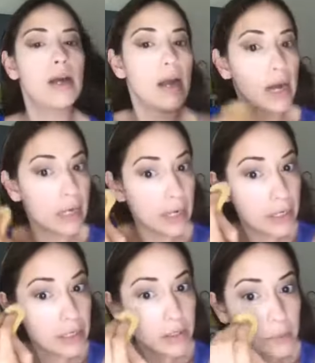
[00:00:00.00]
a
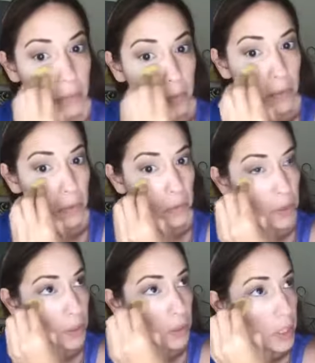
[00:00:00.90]
highlight.
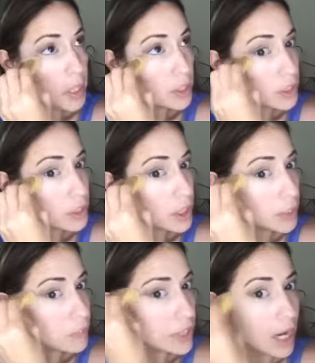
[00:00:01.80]
And just
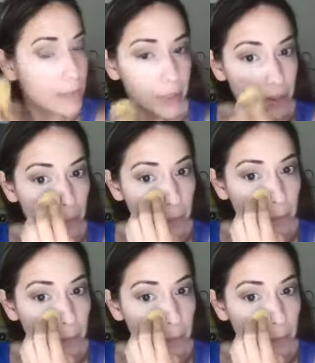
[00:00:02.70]
keep dabbing.